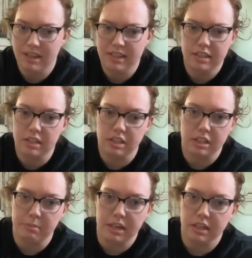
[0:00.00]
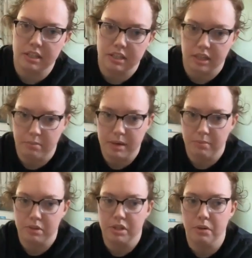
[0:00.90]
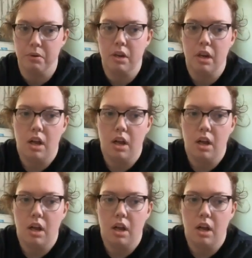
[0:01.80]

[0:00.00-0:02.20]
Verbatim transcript: And this isn't just me, this is other people too.